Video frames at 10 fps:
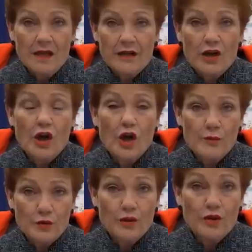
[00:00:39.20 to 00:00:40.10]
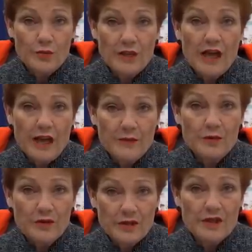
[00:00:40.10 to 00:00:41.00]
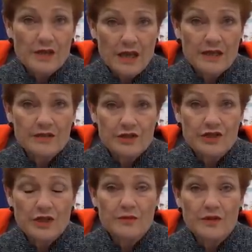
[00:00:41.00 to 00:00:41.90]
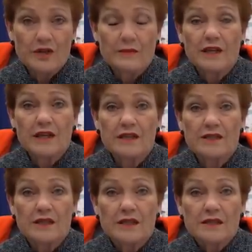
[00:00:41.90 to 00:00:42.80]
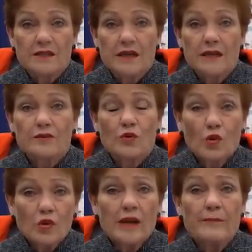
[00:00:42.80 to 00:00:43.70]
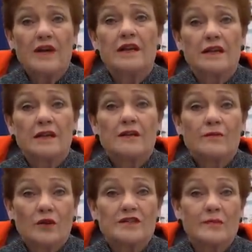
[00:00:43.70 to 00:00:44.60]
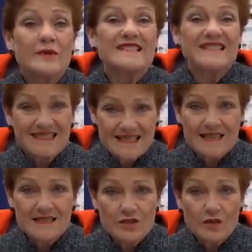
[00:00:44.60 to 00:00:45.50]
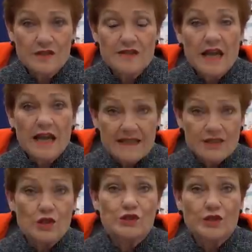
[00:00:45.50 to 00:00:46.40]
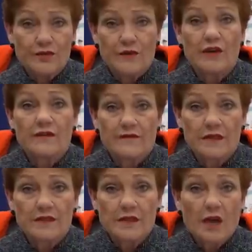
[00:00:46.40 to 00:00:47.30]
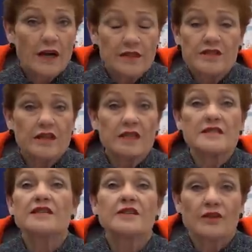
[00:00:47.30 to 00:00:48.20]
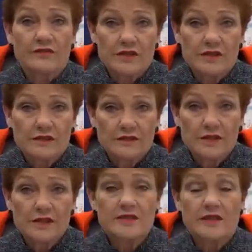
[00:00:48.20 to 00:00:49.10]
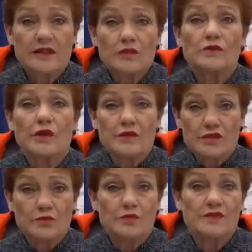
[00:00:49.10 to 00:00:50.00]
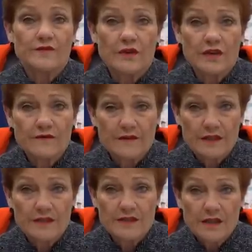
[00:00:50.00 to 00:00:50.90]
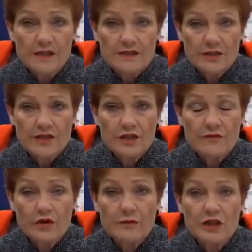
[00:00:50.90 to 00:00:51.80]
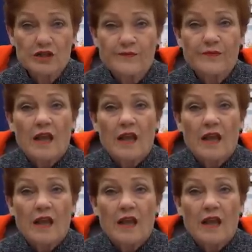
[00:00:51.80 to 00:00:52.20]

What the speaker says: I hope you're going to be happy with the hand-knitted jumper that I made. And all that money, approximately about $6,000, has gone to the Fighting Fund. I didn't take a cent of it, all right? So that all goes towards the Fighting Fund. So thank you very much.